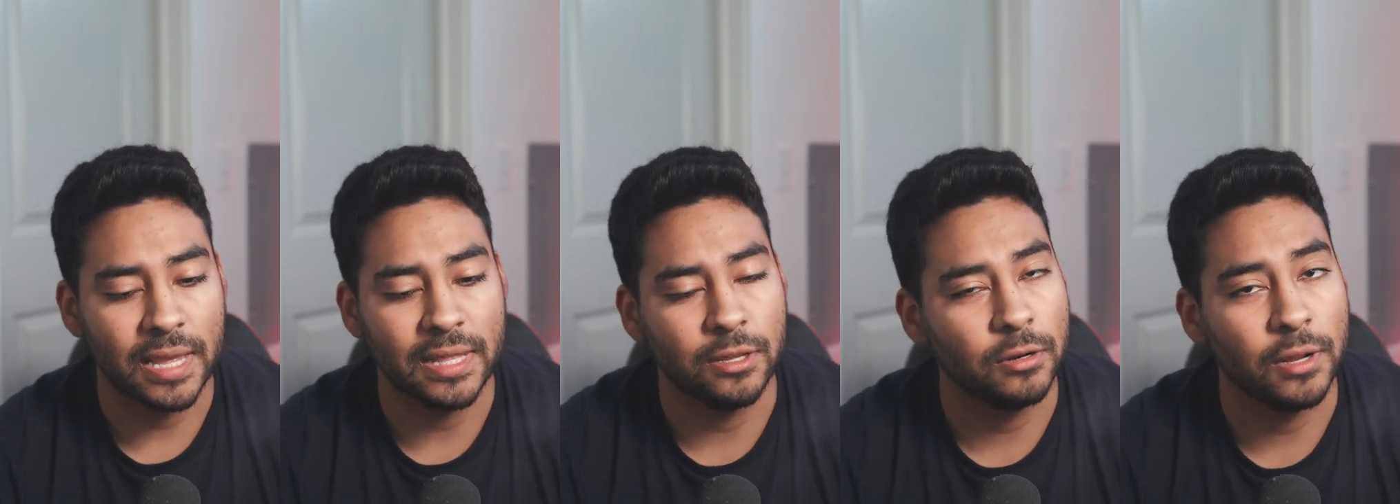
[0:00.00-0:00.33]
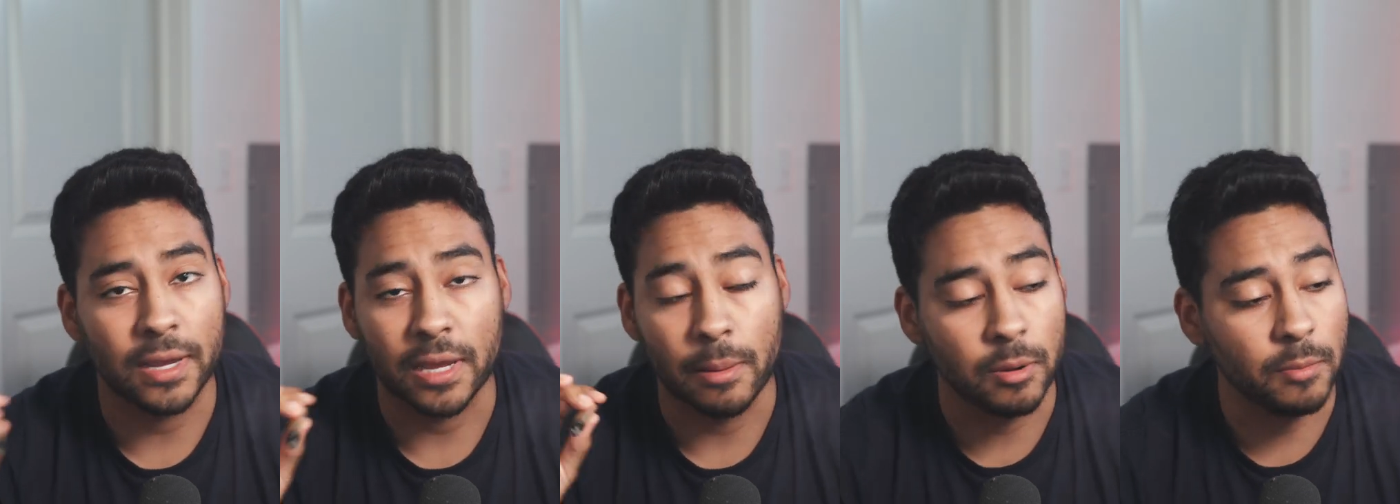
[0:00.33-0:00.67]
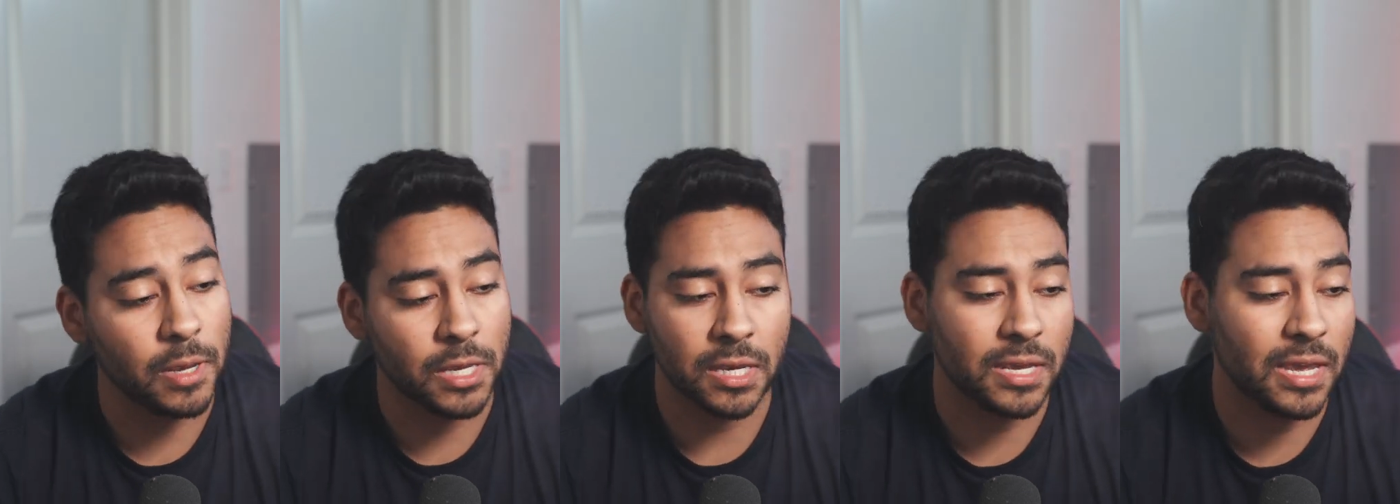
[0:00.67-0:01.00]
and they're like, I'm gonna
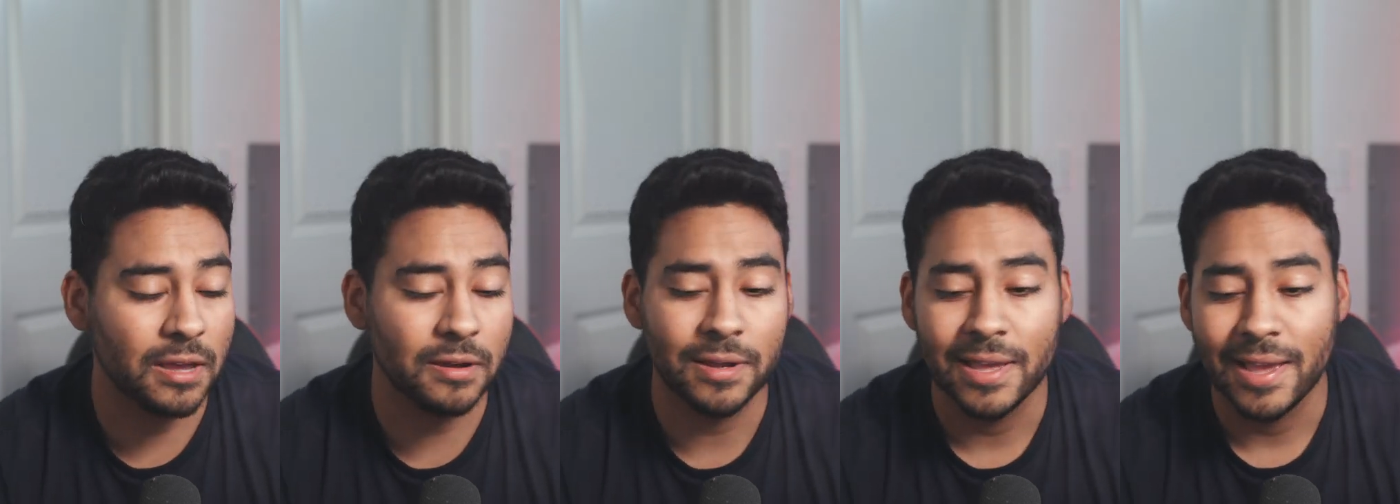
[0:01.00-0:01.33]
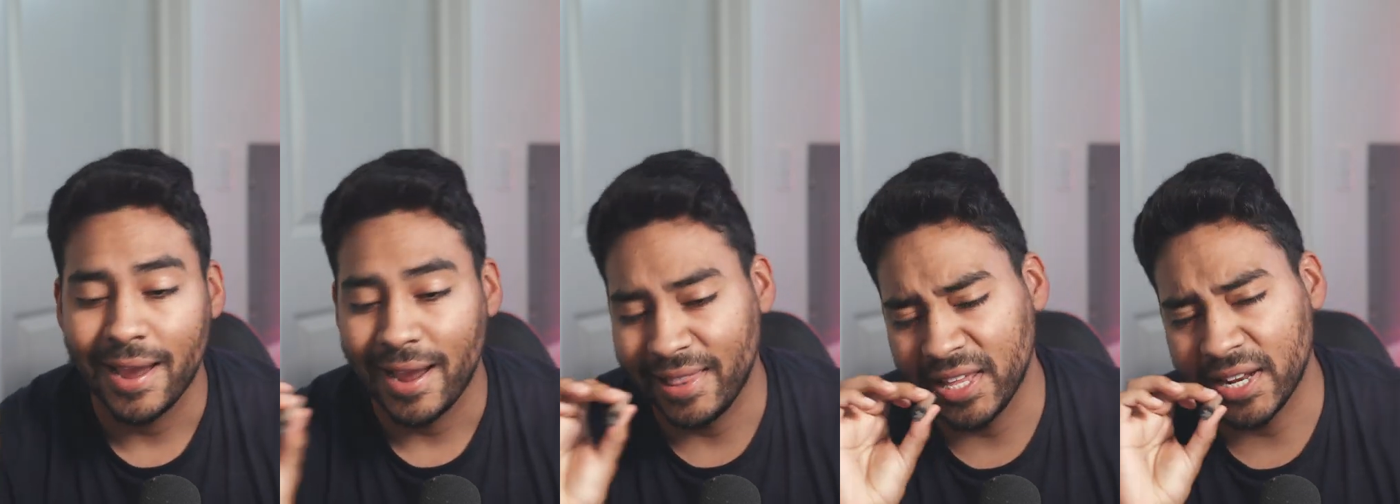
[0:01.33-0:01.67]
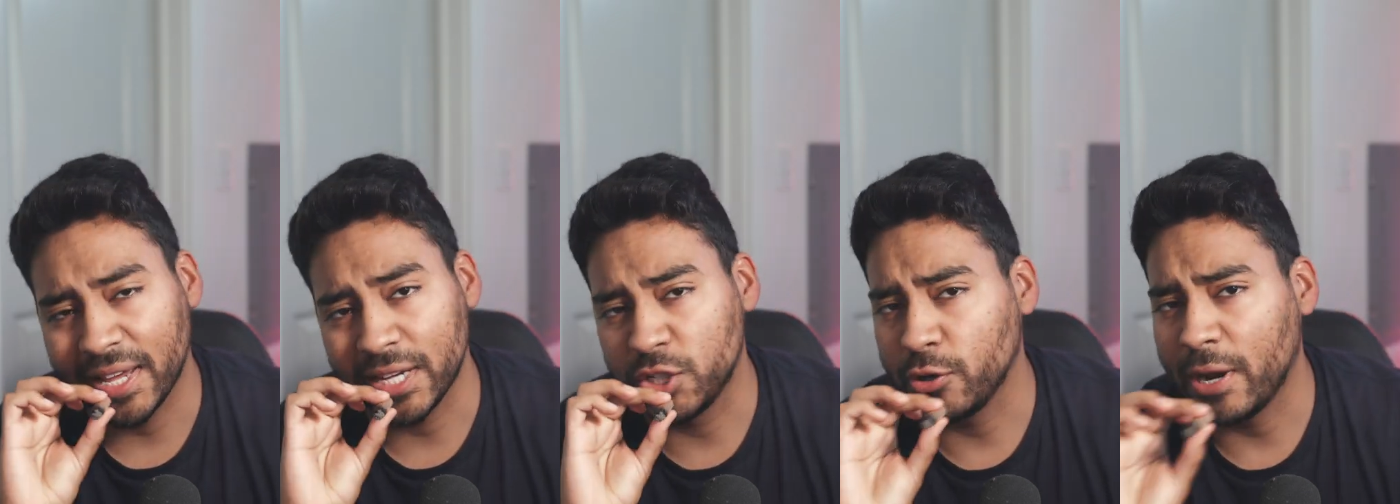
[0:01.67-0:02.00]
make it count. And
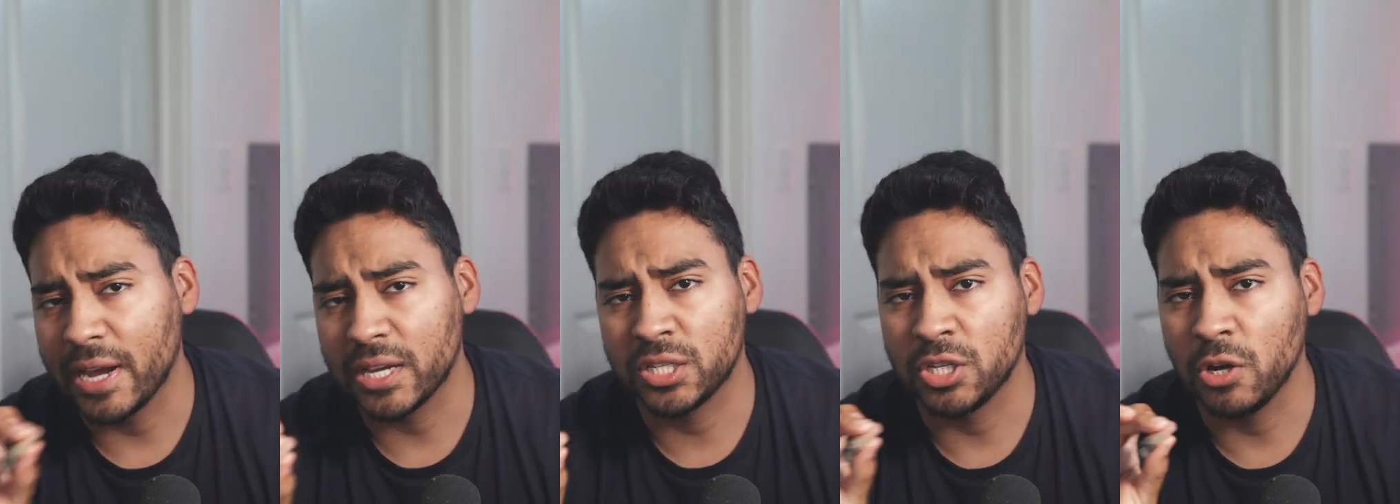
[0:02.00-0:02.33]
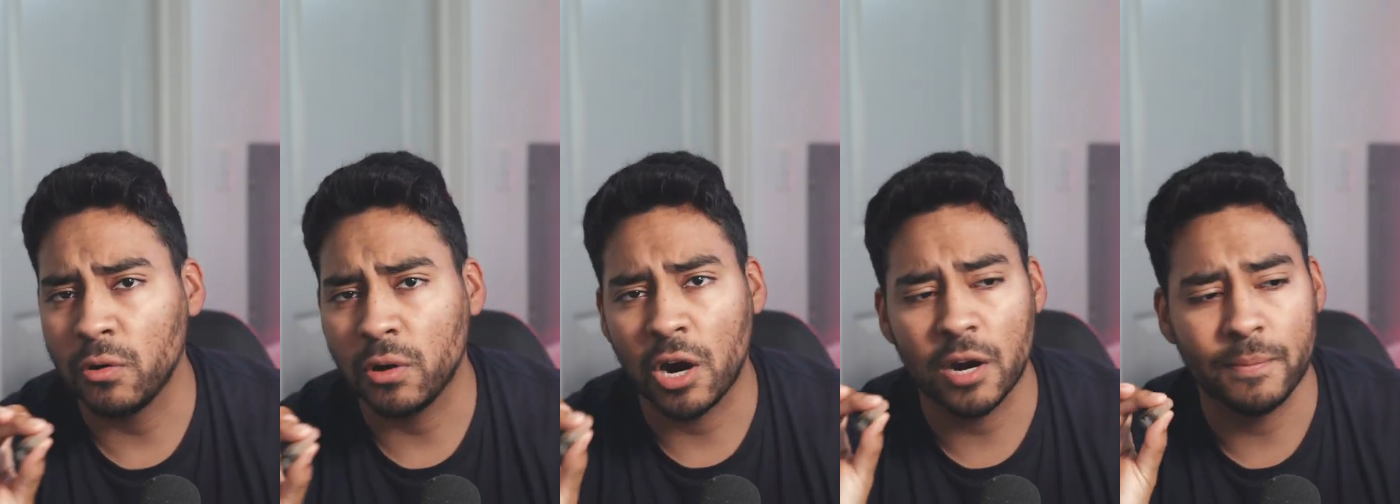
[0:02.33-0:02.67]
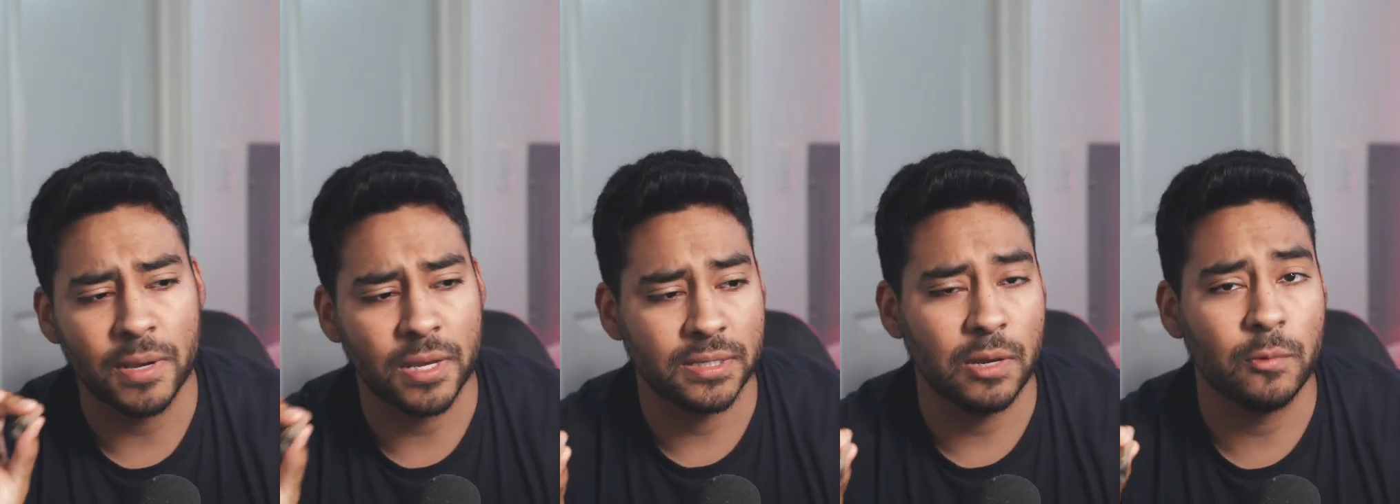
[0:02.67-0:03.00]
they drag so hard
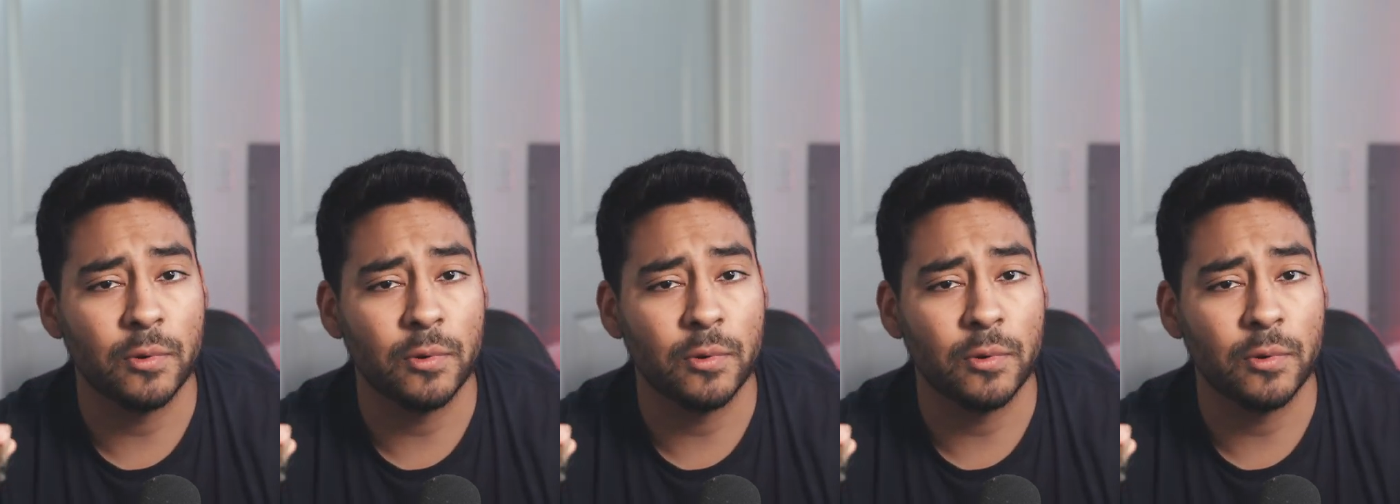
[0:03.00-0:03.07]
because they